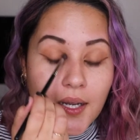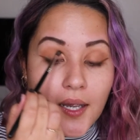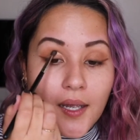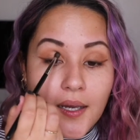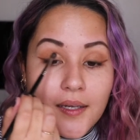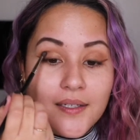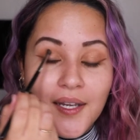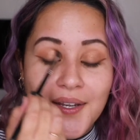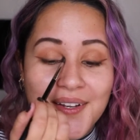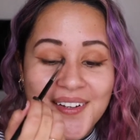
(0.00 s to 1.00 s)
And
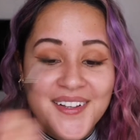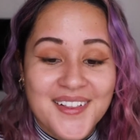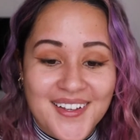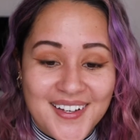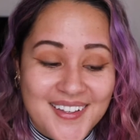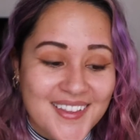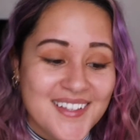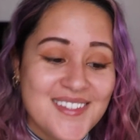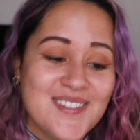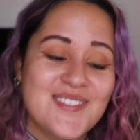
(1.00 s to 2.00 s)
like,
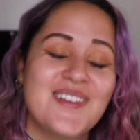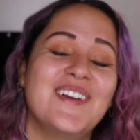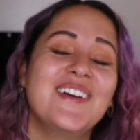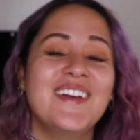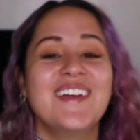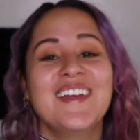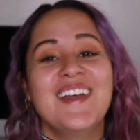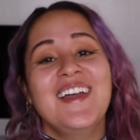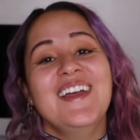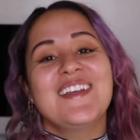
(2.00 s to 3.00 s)
that's
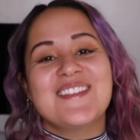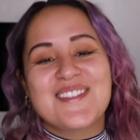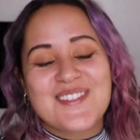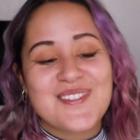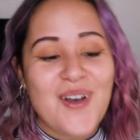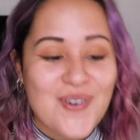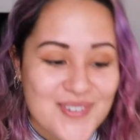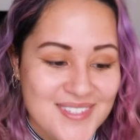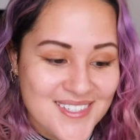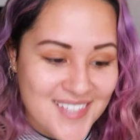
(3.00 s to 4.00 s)

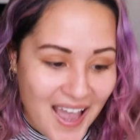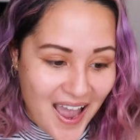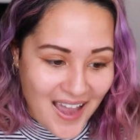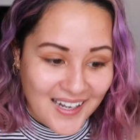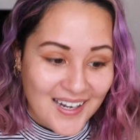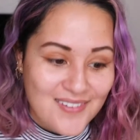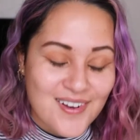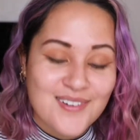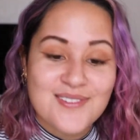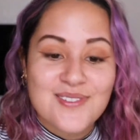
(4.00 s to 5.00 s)
so sad. I
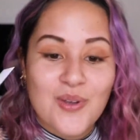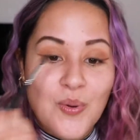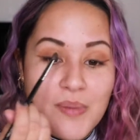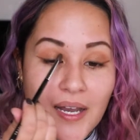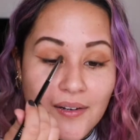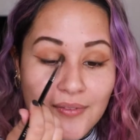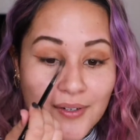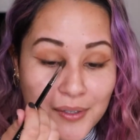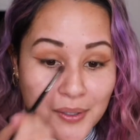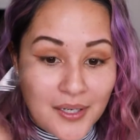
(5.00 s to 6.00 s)
felt so bad for
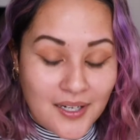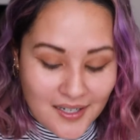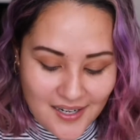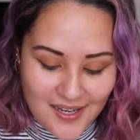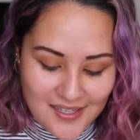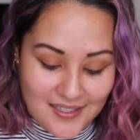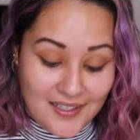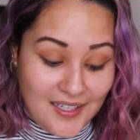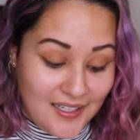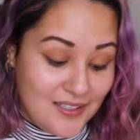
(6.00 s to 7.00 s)
her and
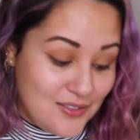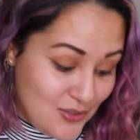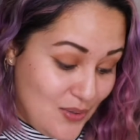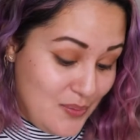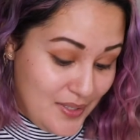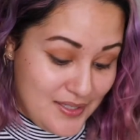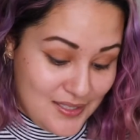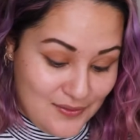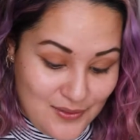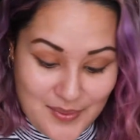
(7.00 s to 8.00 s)
like so
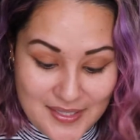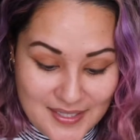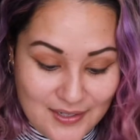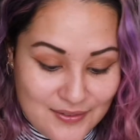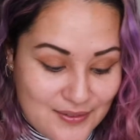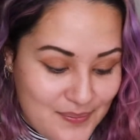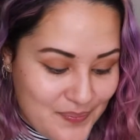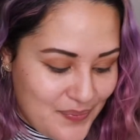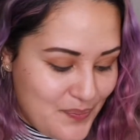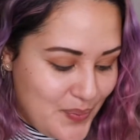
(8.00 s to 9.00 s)
embarrassed for myself.
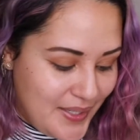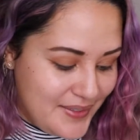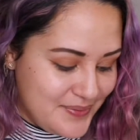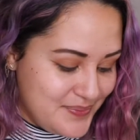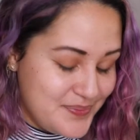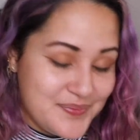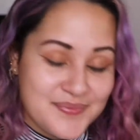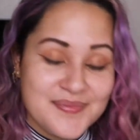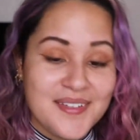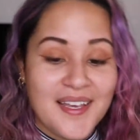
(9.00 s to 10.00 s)
But
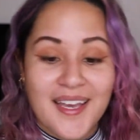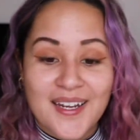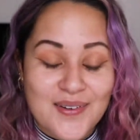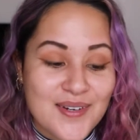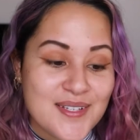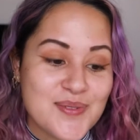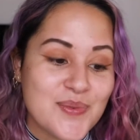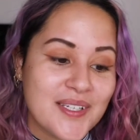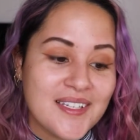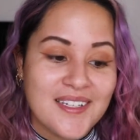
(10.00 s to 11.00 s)
anyways,
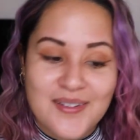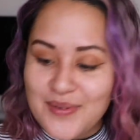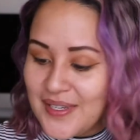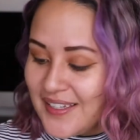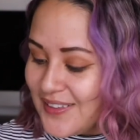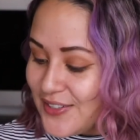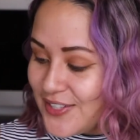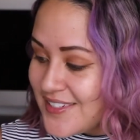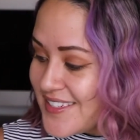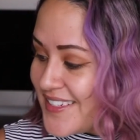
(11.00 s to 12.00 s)
we
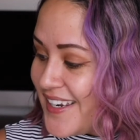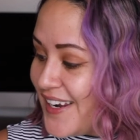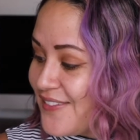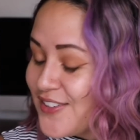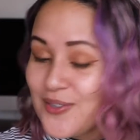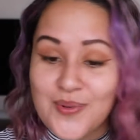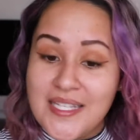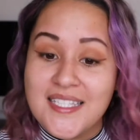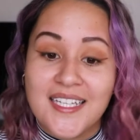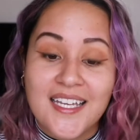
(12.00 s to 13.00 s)
learned and never
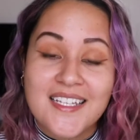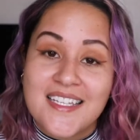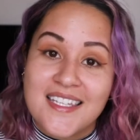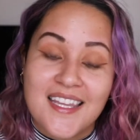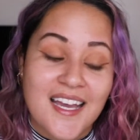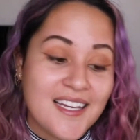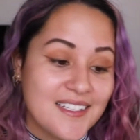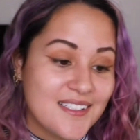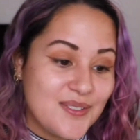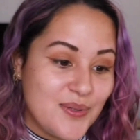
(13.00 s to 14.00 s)
once again did that
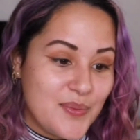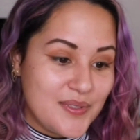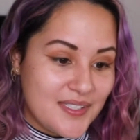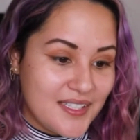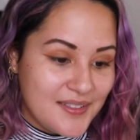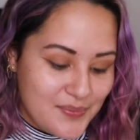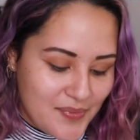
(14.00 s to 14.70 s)
to a building.